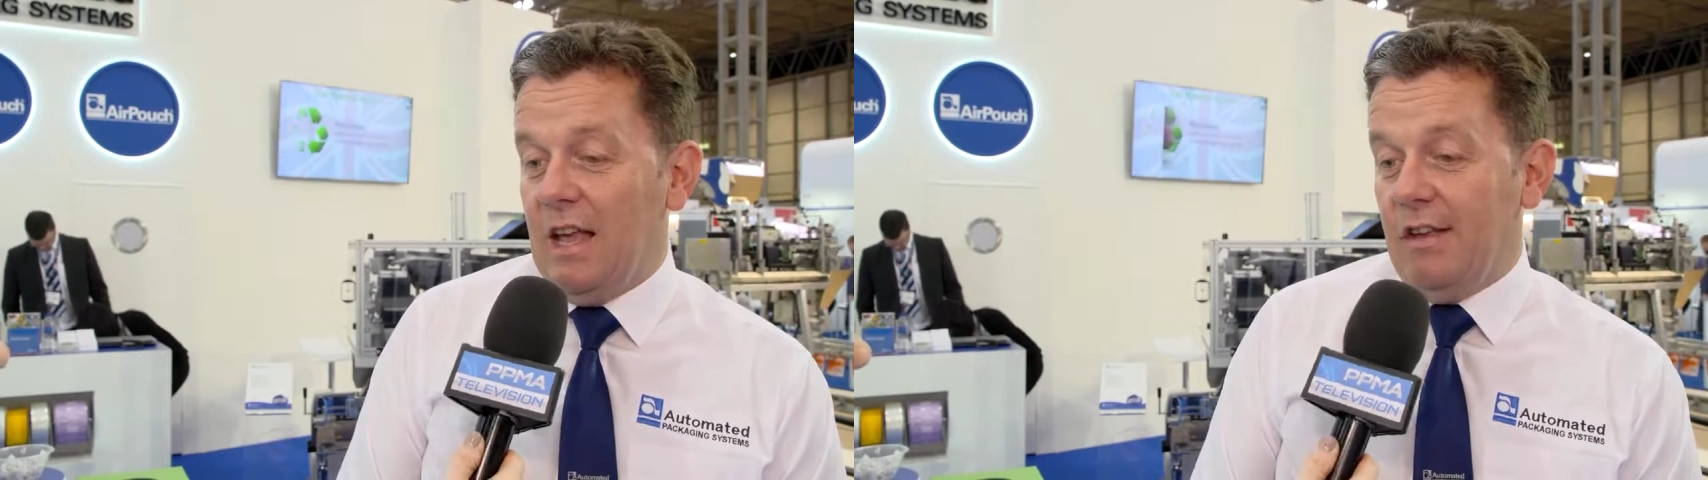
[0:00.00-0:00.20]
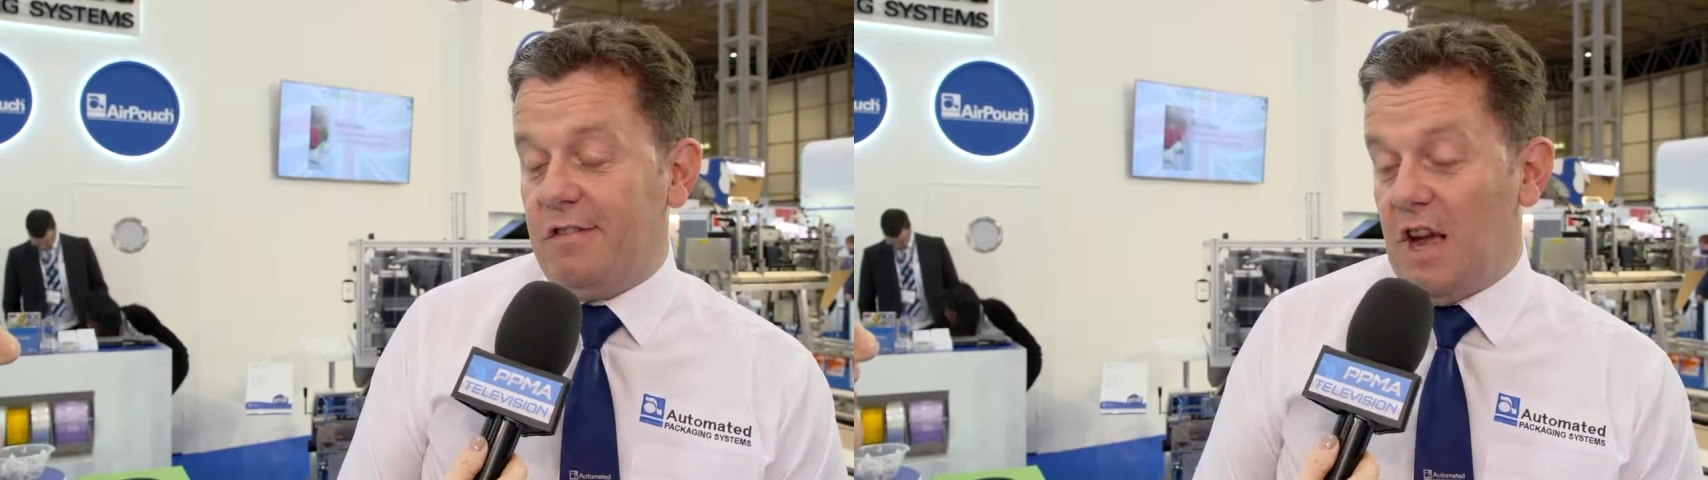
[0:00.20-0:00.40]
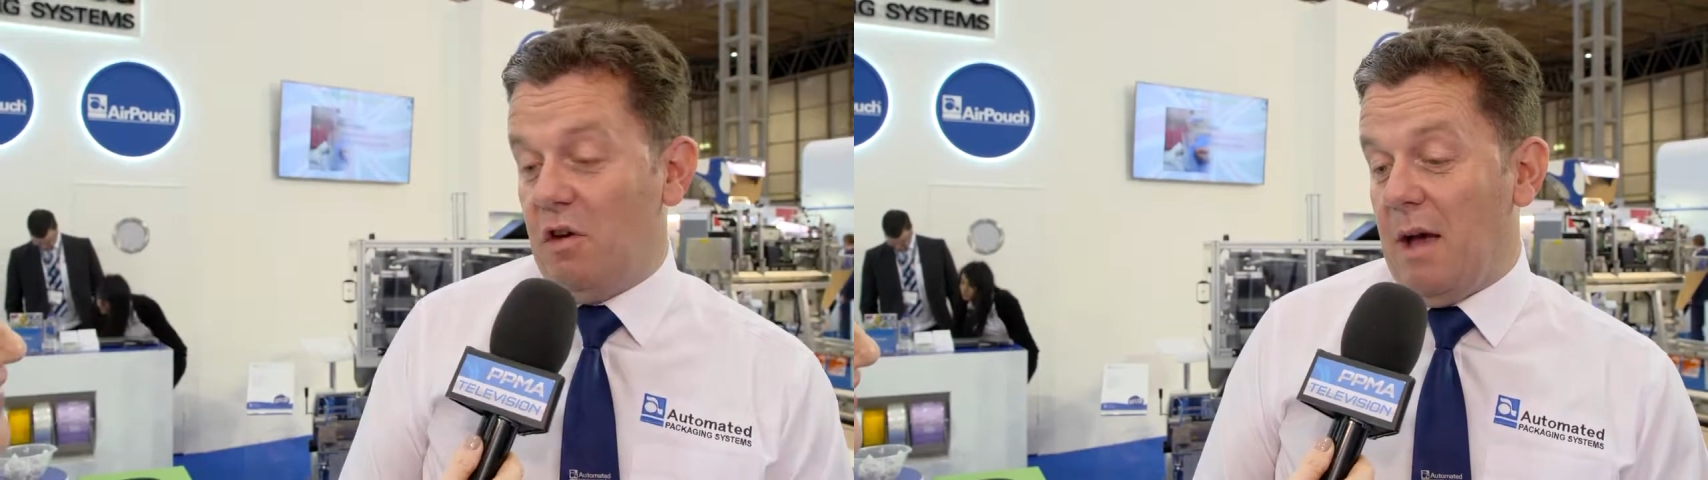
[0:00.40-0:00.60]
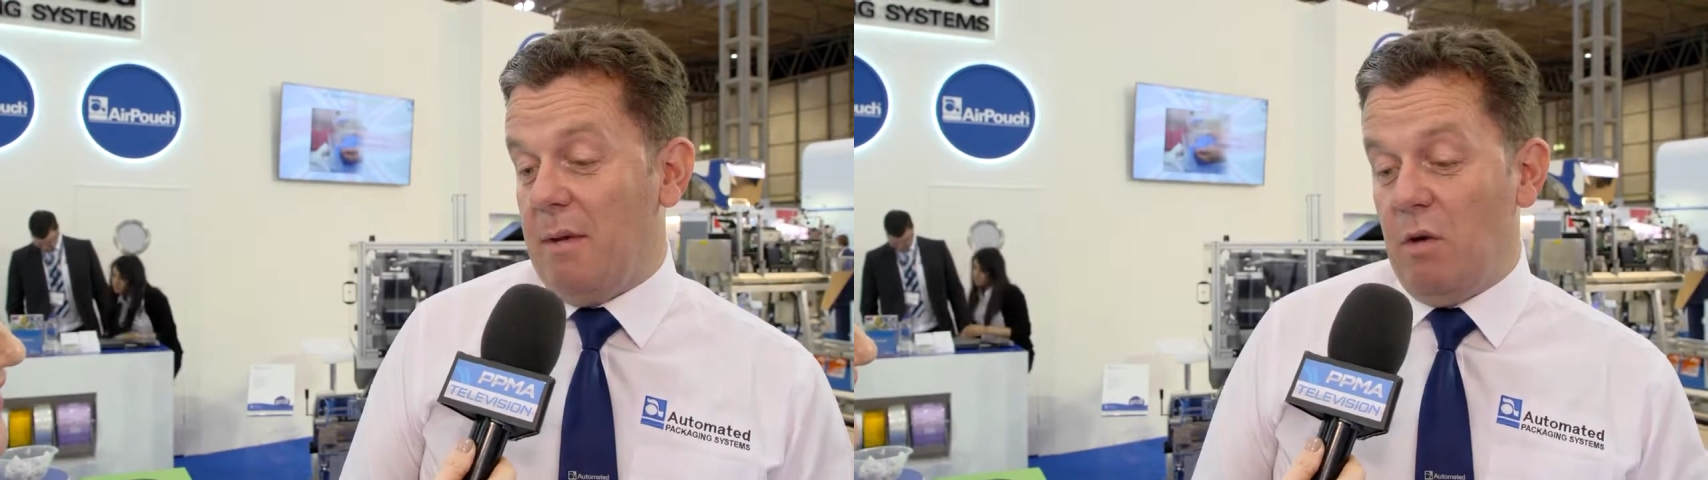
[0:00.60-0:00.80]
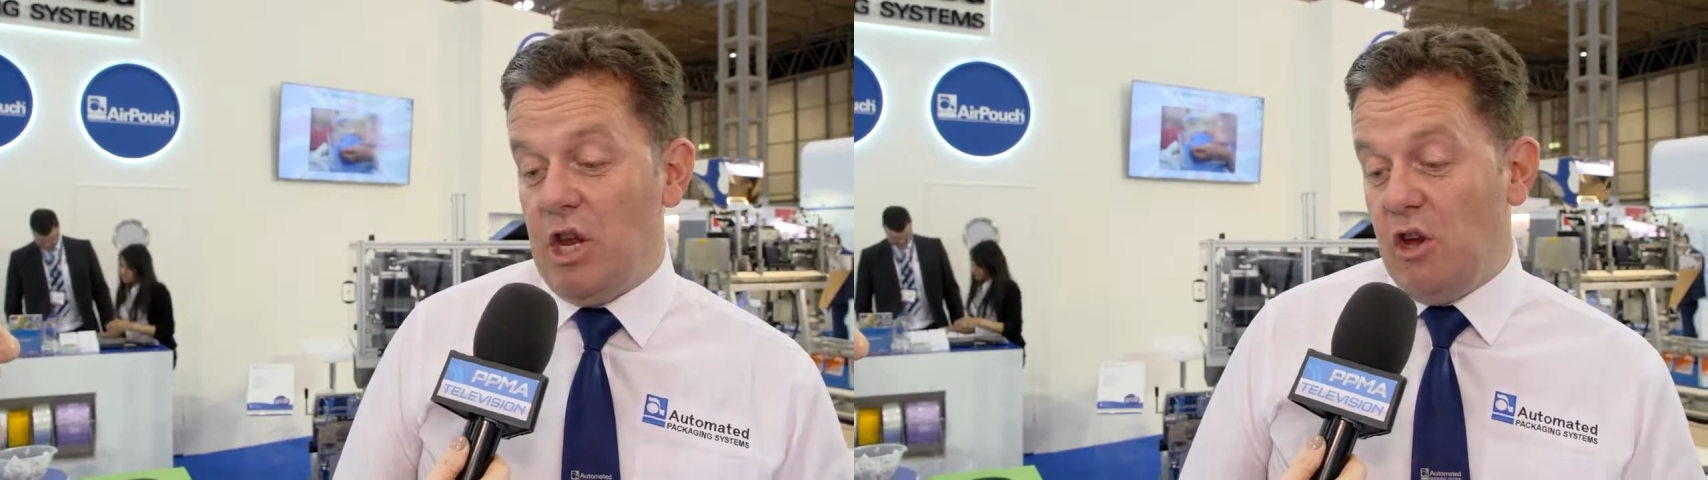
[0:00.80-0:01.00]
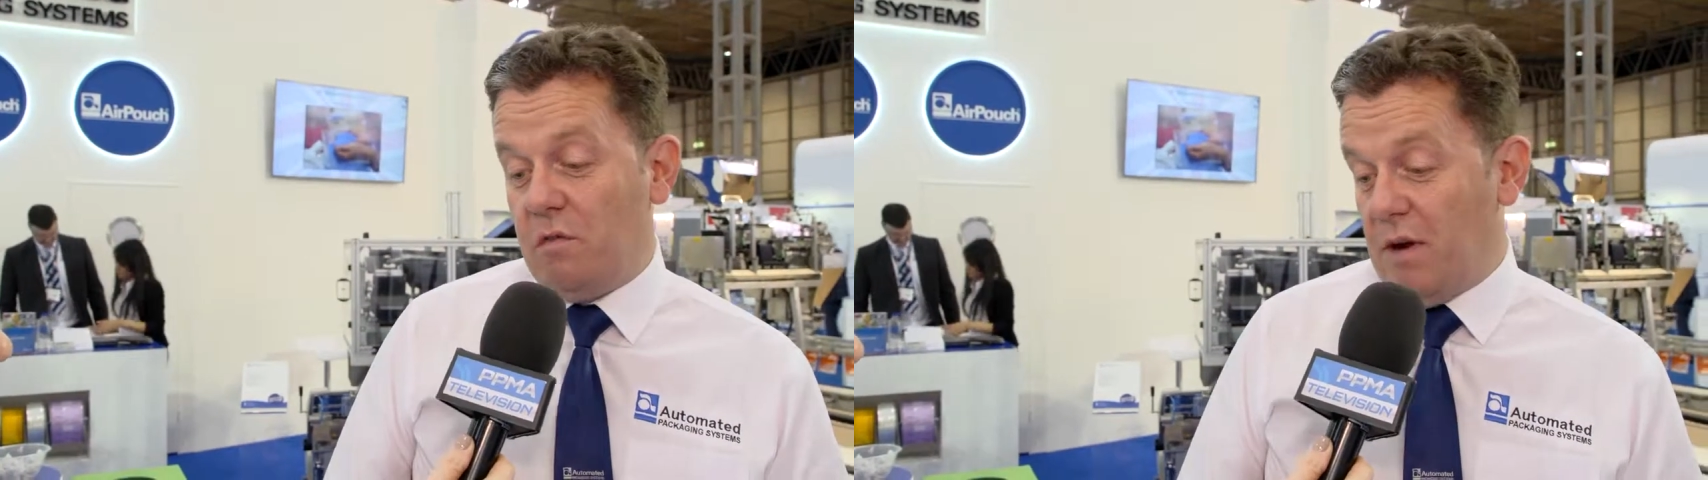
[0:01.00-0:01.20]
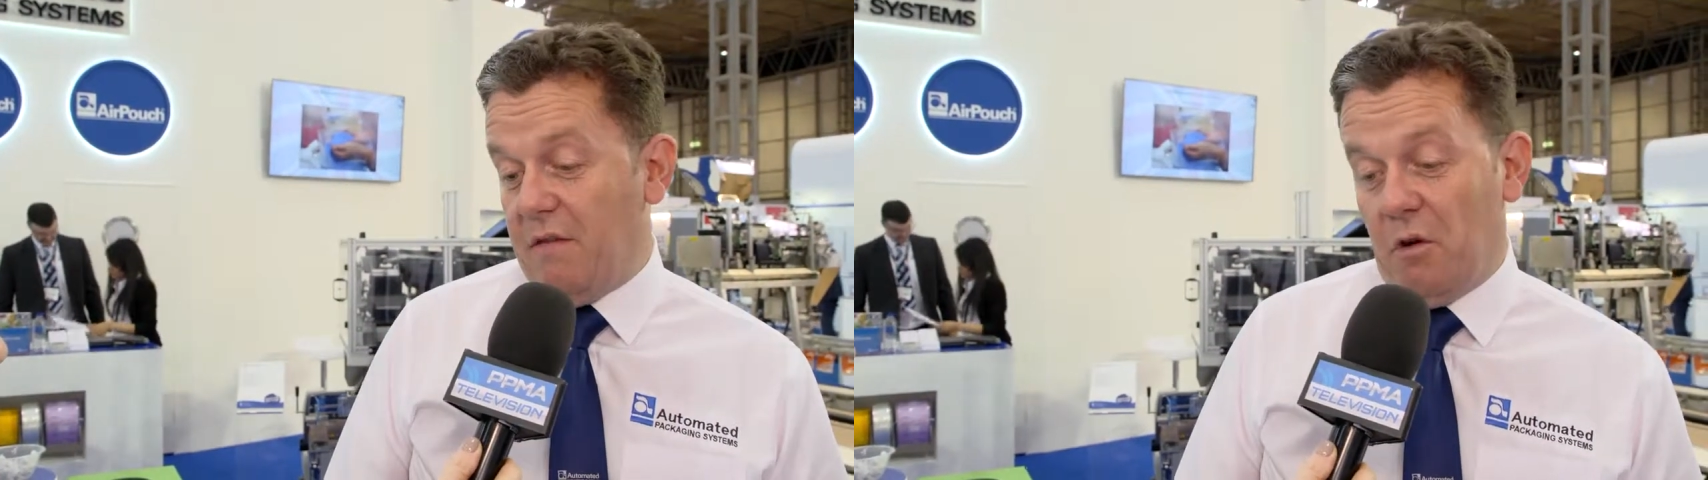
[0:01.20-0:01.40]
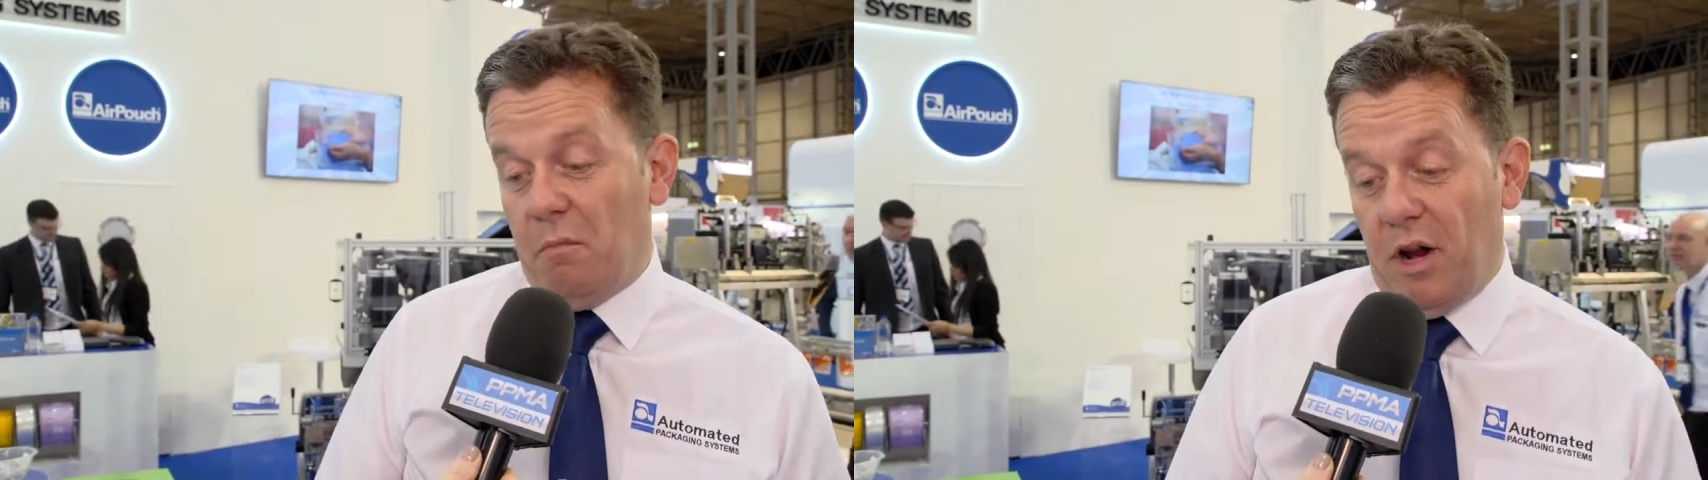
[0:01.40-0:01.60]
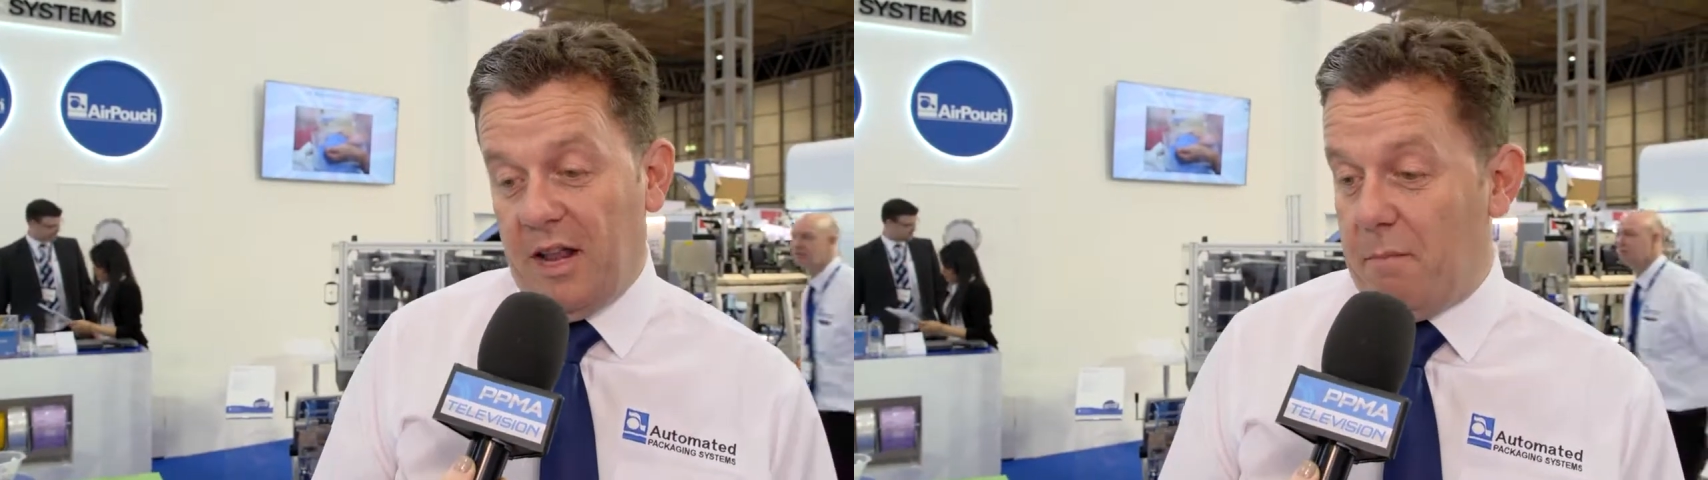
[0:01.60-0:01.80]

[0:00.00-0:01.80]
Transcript: So, I mean, we use preformed poly